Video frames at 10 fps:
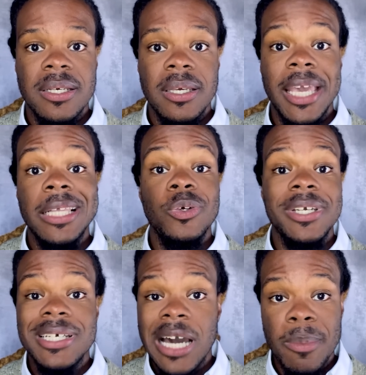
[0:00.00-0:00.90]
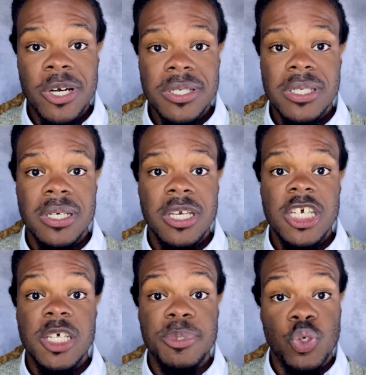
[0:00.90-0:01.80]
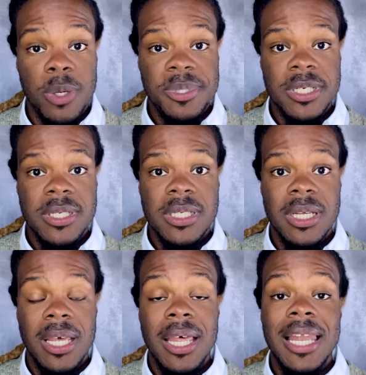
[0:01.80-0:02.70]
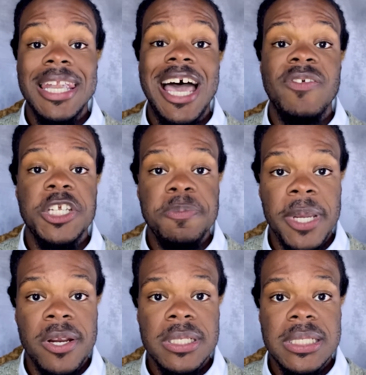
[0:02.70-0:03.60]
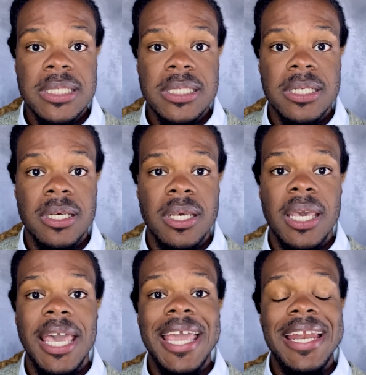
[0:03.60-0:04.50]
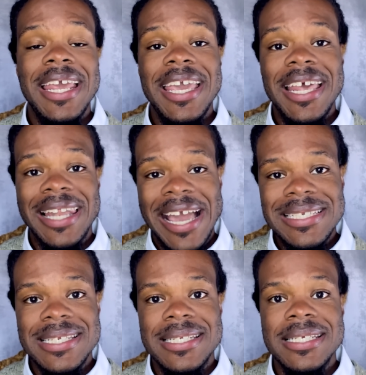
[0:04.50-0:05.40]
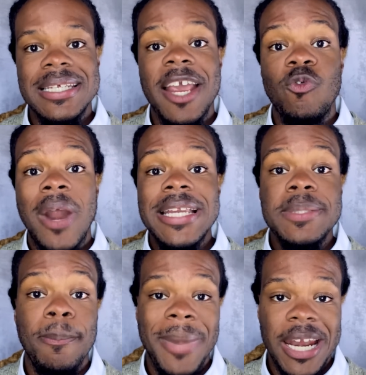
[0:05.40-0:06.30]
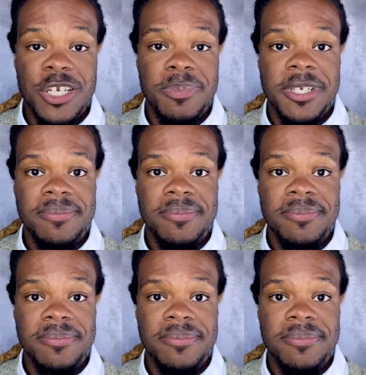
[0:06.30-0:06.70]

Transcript: including commerce, subscriptions, live experiences, and licenses and rights management.